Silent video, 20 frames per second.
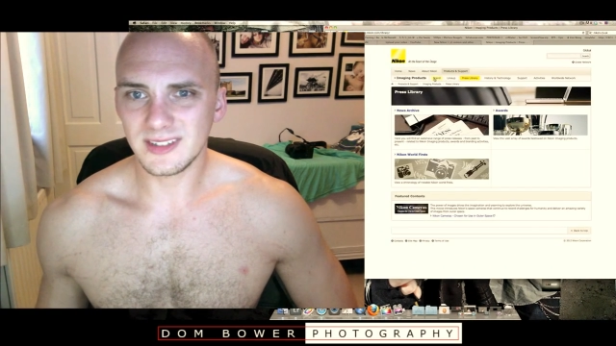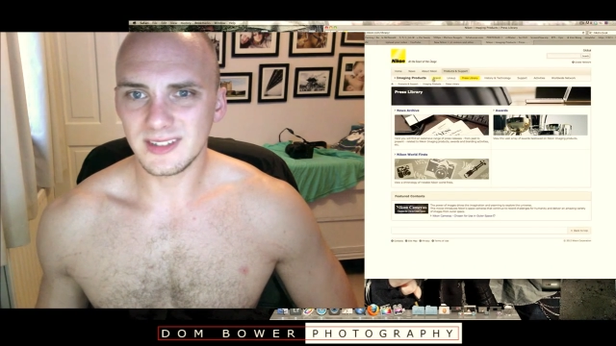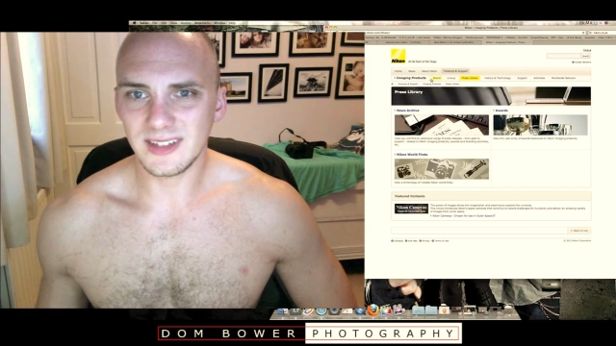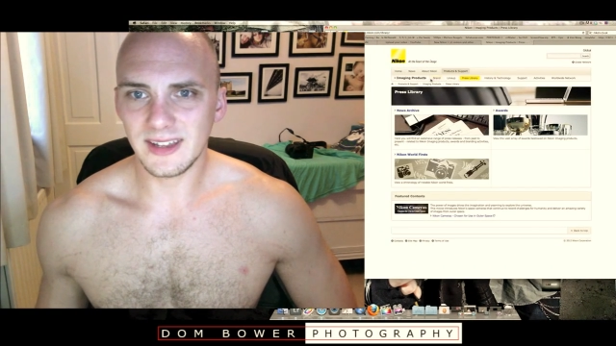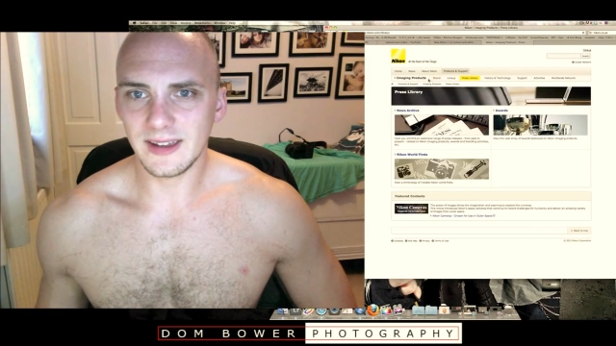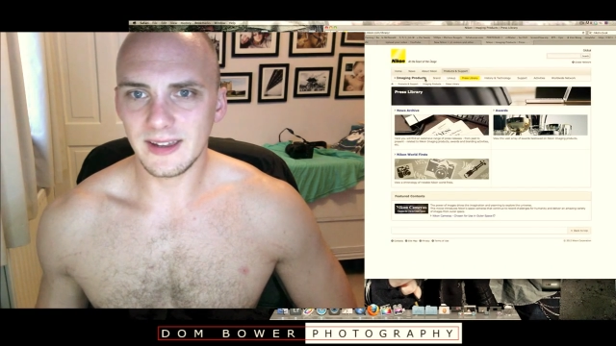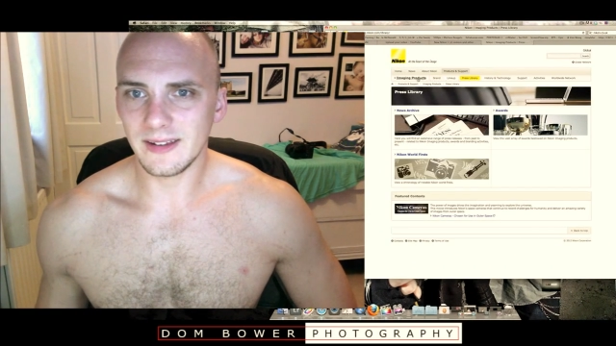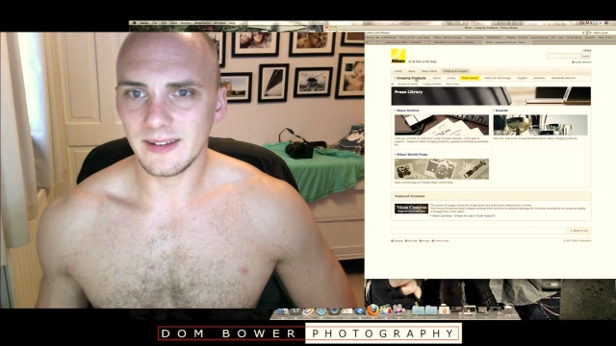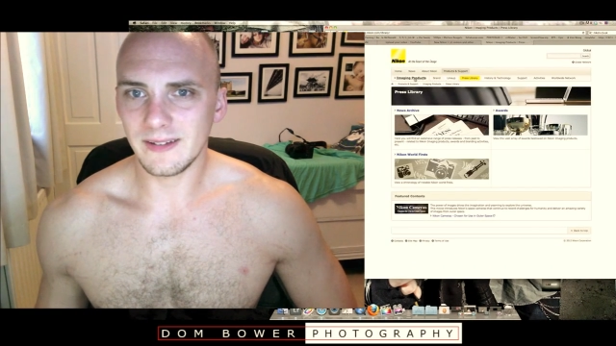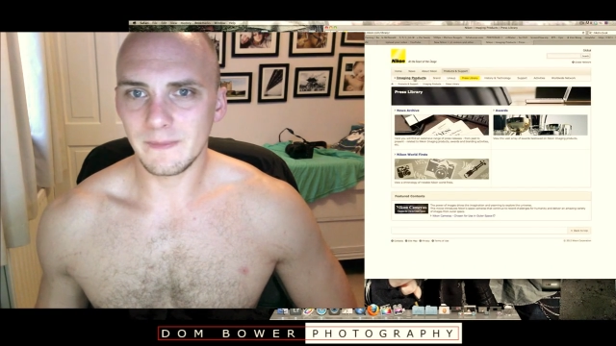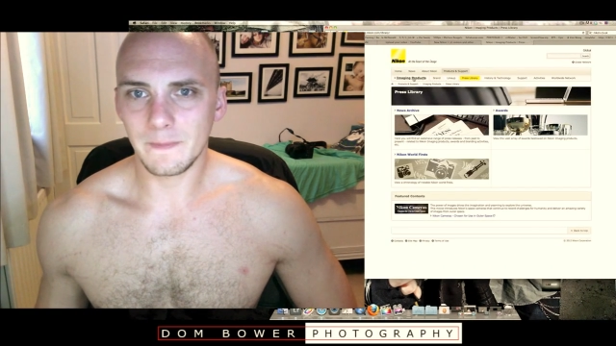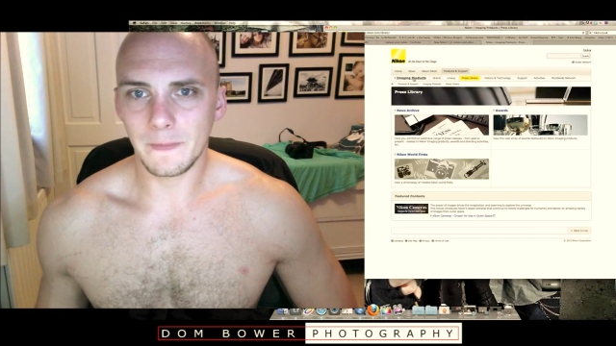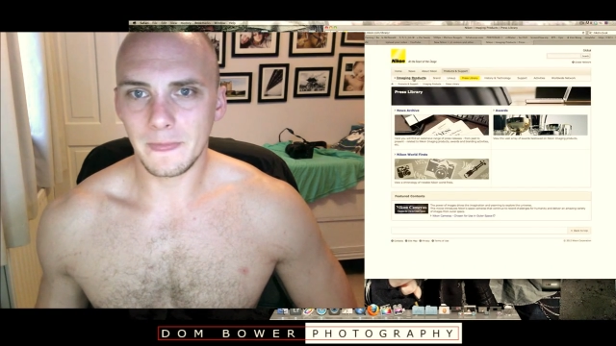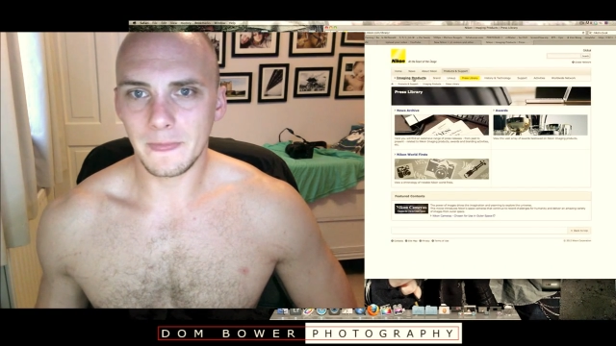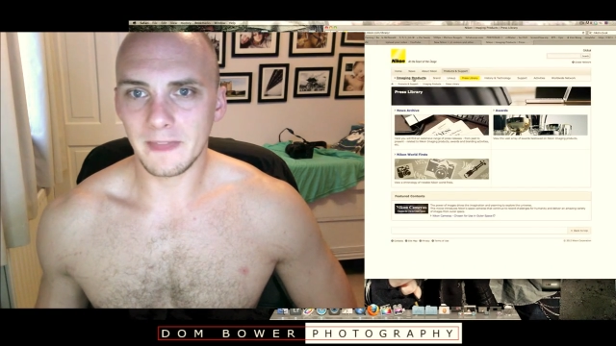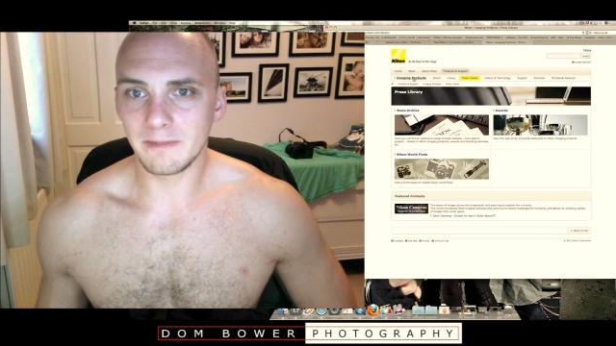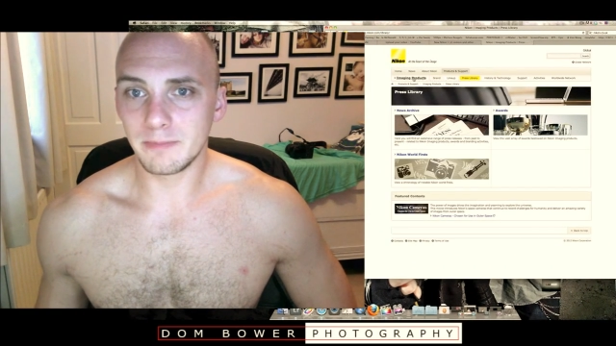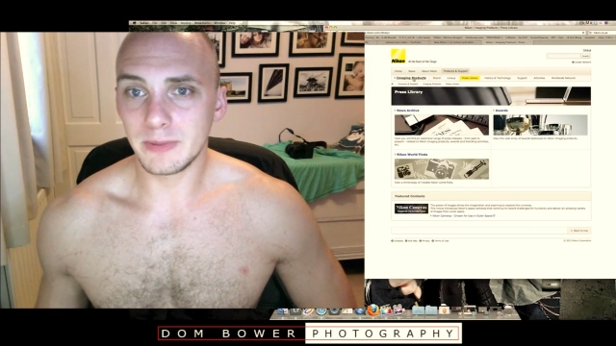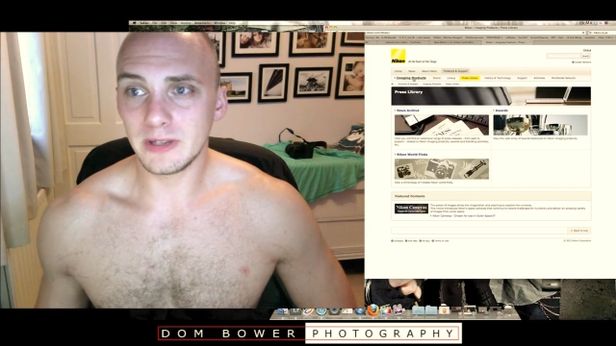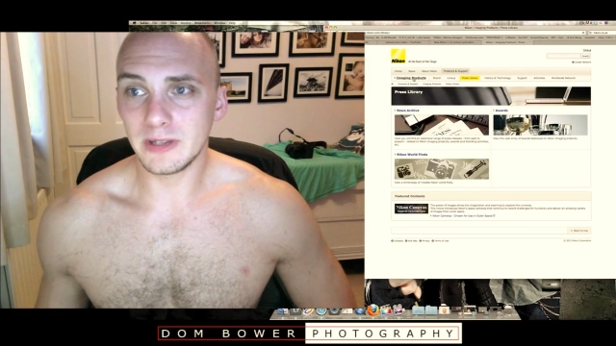Yeah,
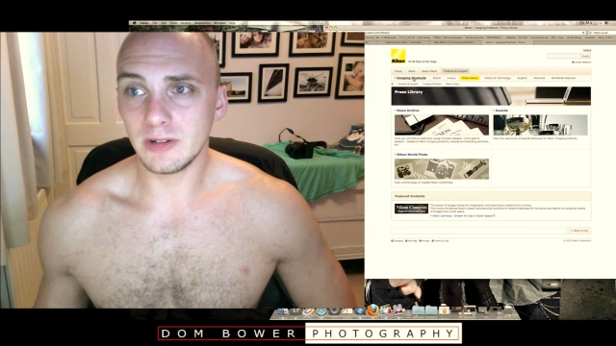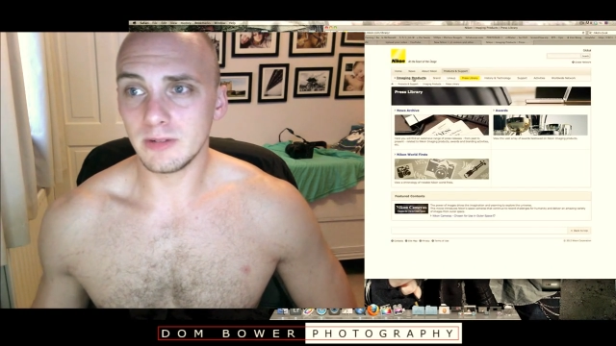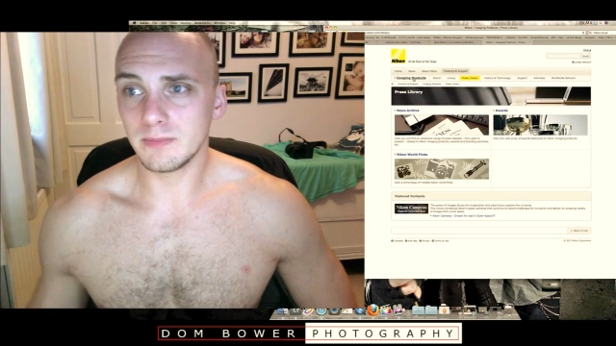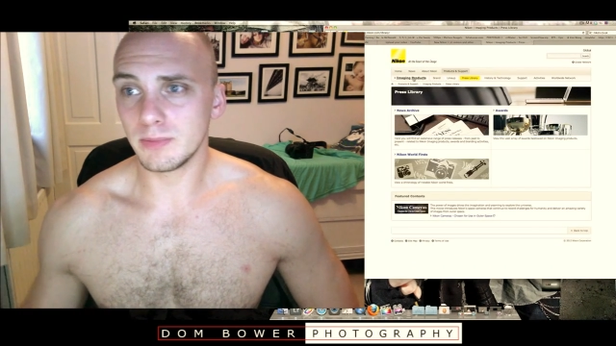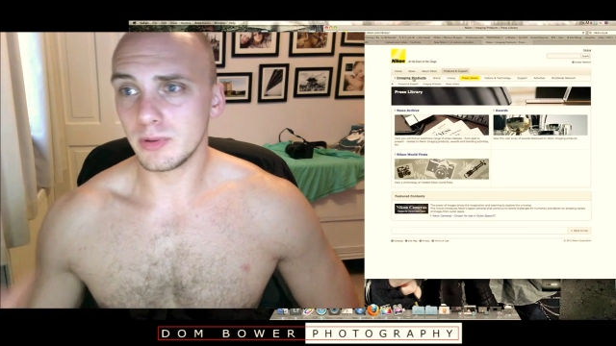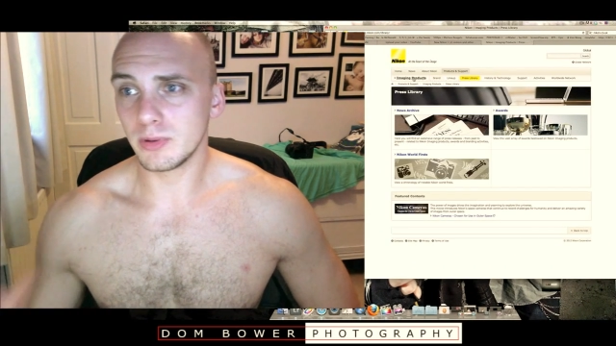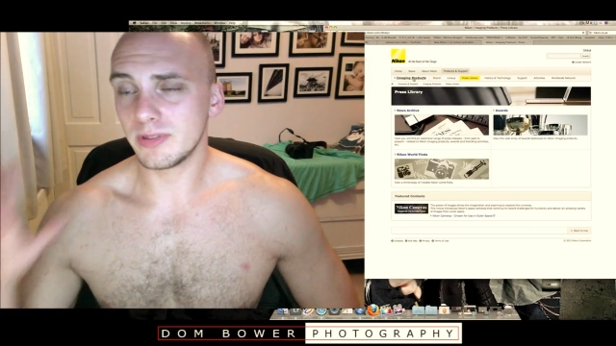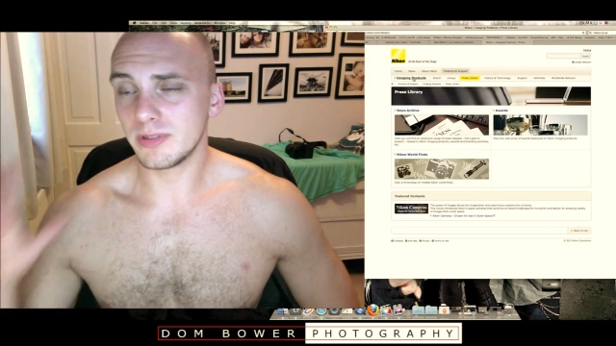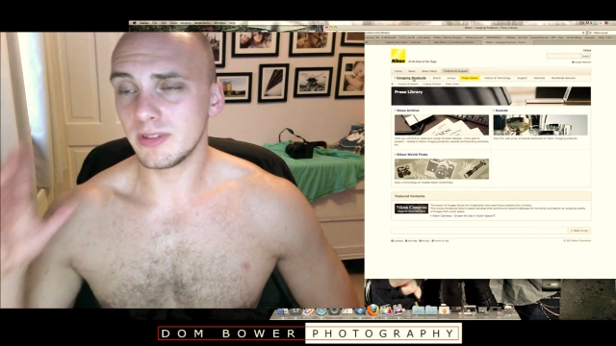I've been on both